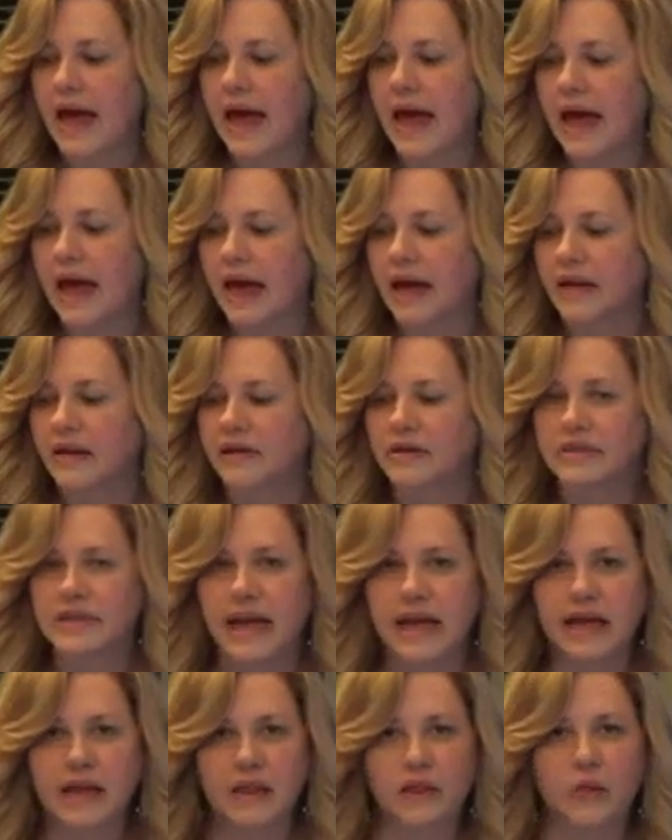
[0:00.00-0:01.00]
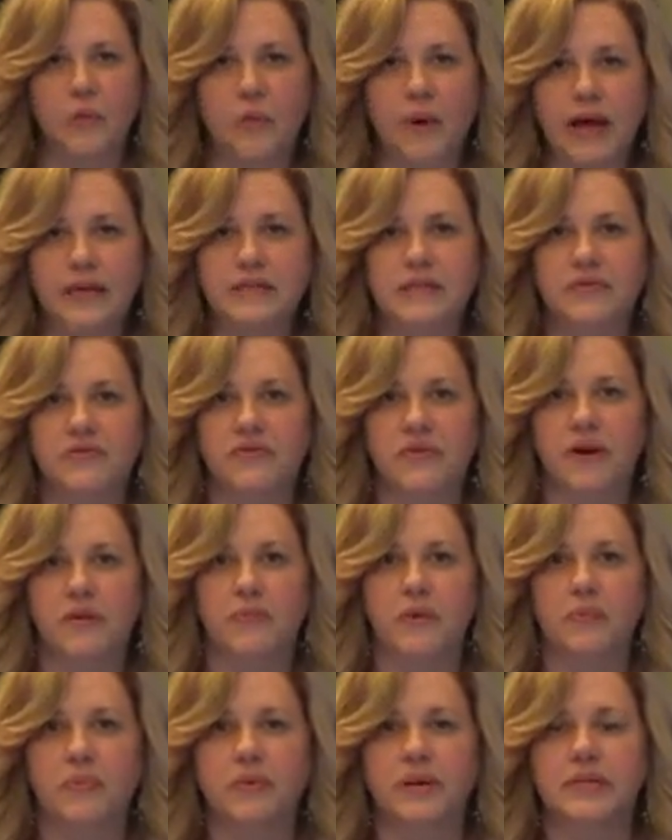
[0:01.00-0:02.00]
and taking the waste from
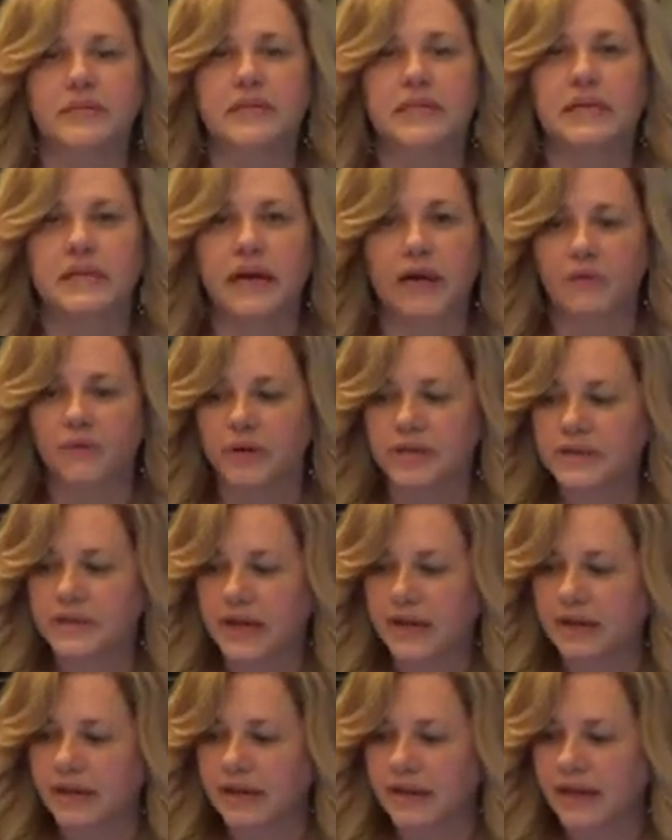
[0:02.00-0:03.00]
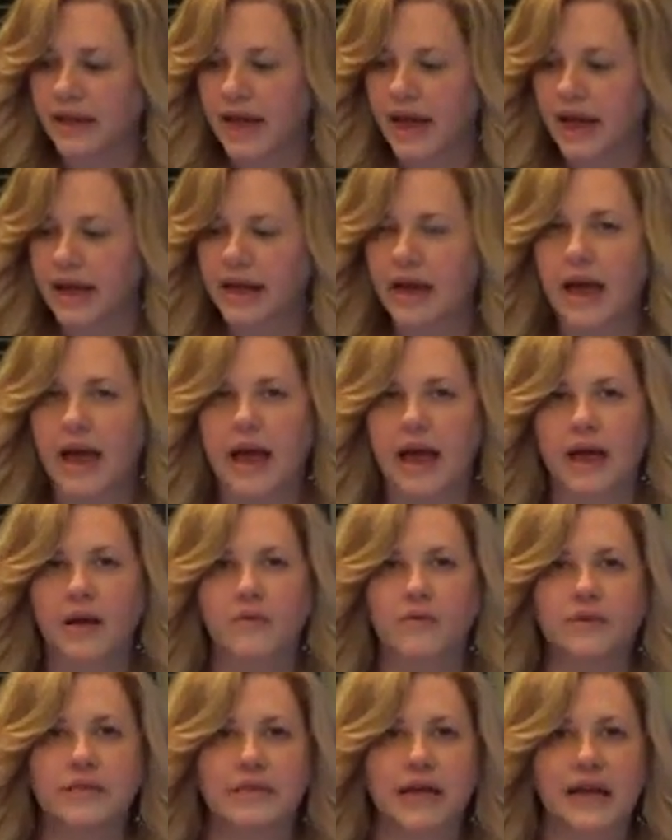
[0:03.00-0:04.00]
the printing and recycling that, and
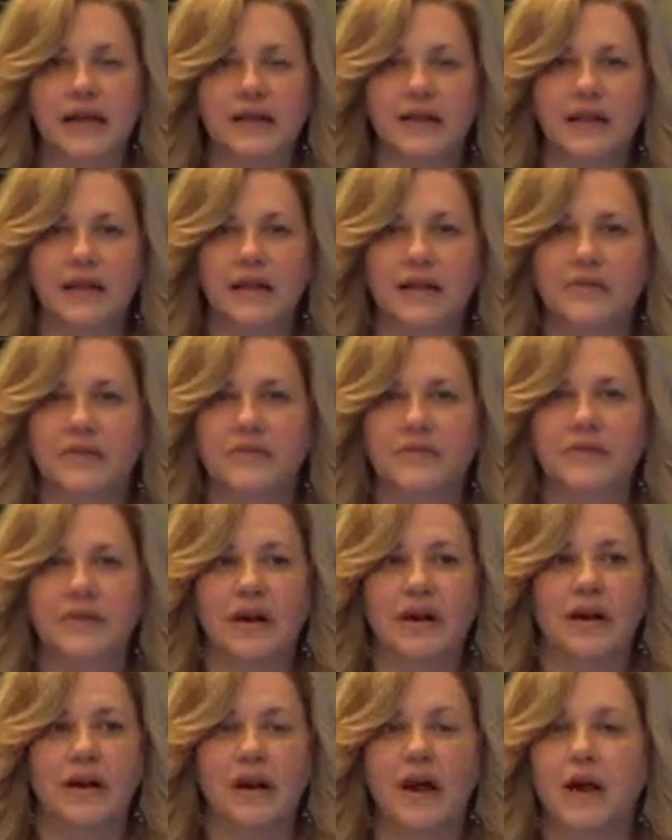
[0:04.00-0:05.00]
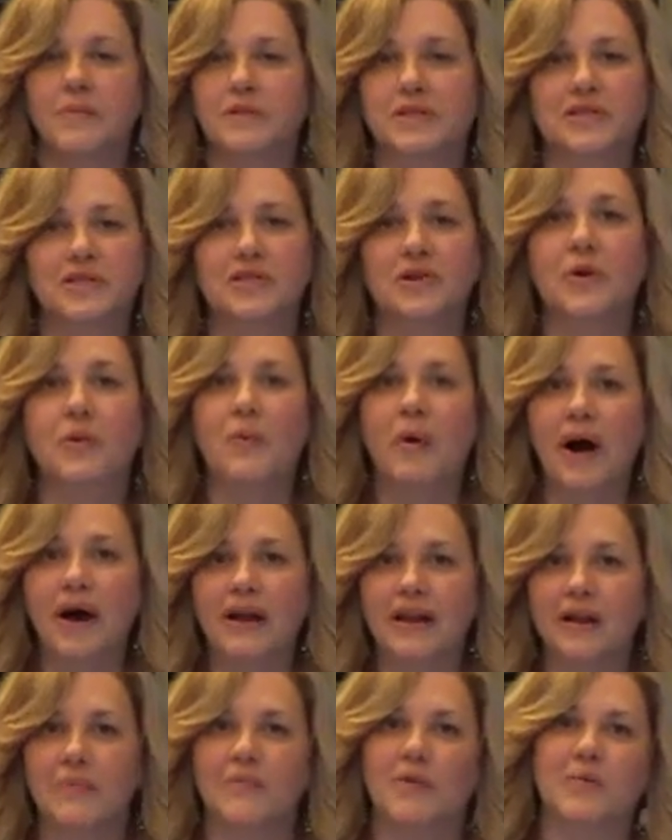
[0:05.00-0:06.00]
recycling an object you don't
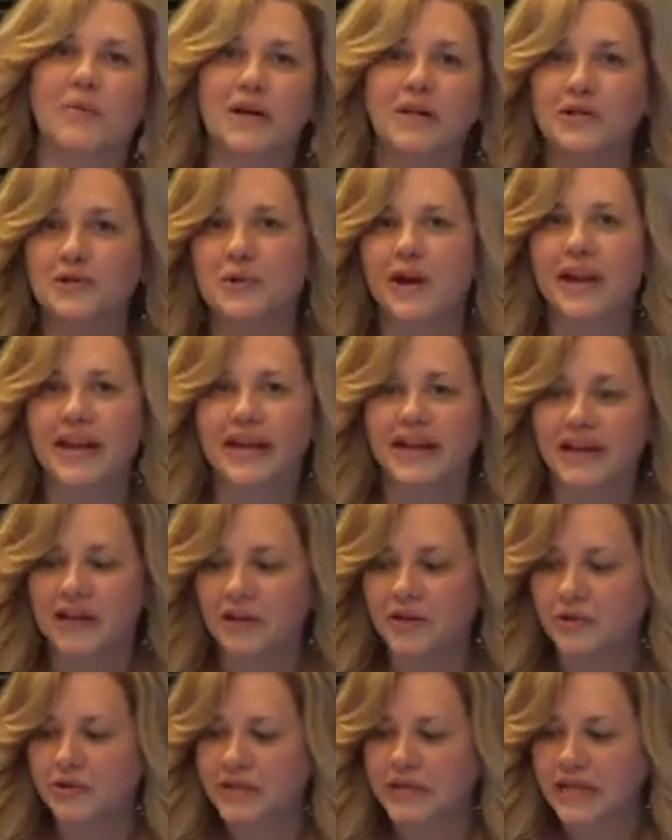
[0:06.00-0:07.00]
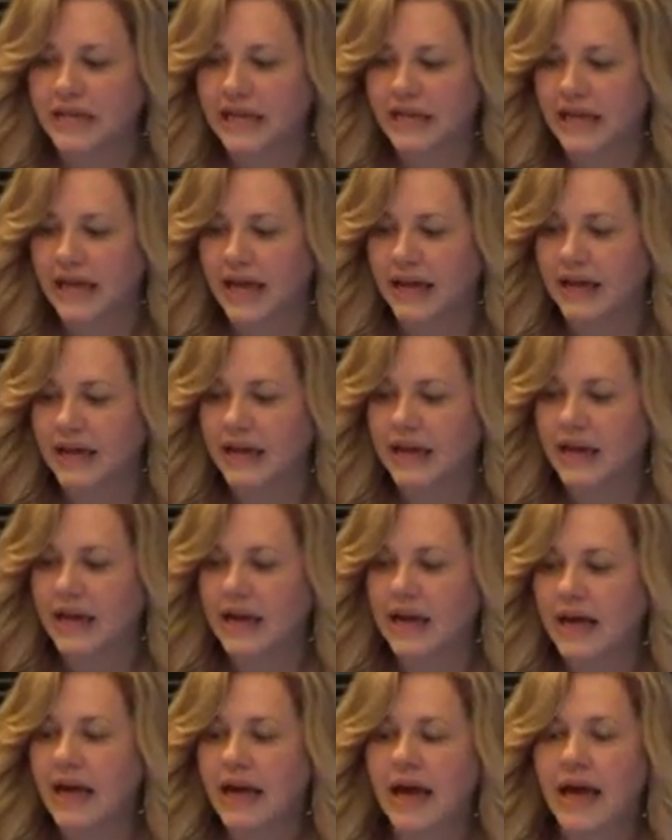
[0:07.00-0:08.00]
want anymore by shredding it and using it again.
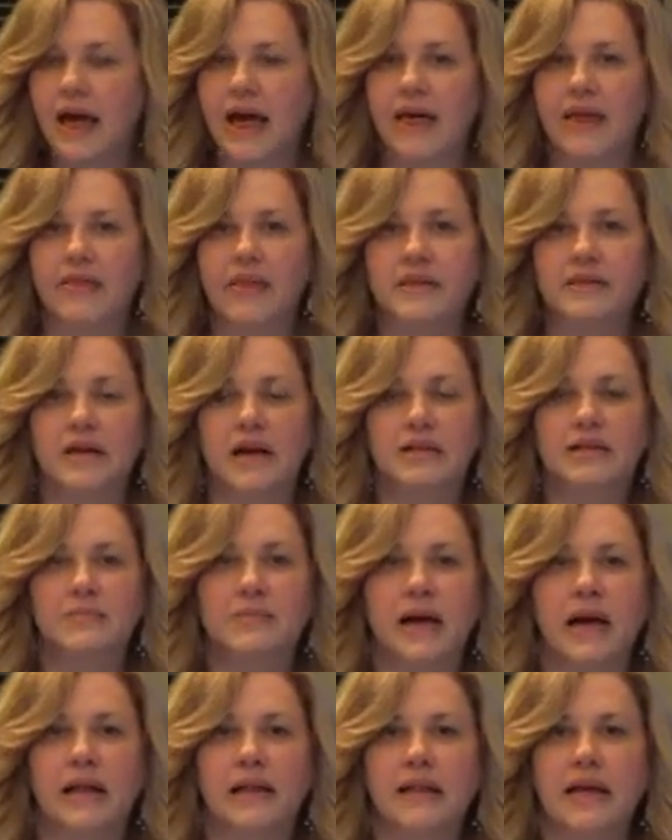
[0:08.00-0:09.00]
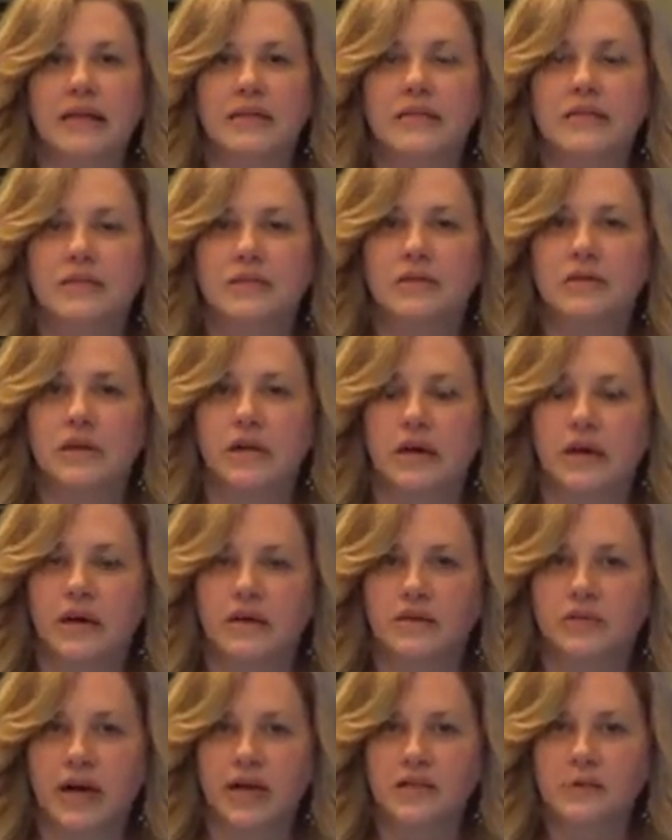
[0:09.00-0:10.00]
They talked about less
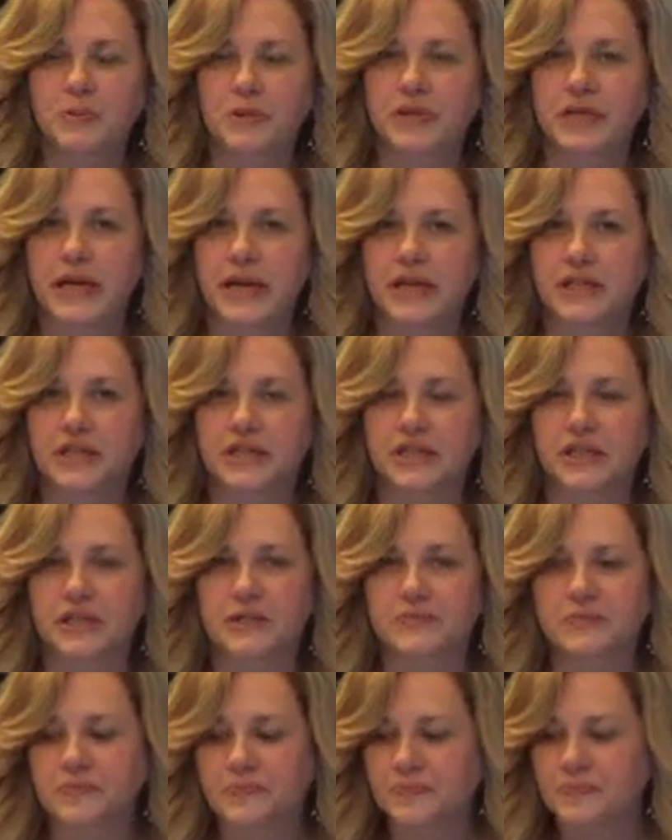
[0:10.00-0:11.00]
transportation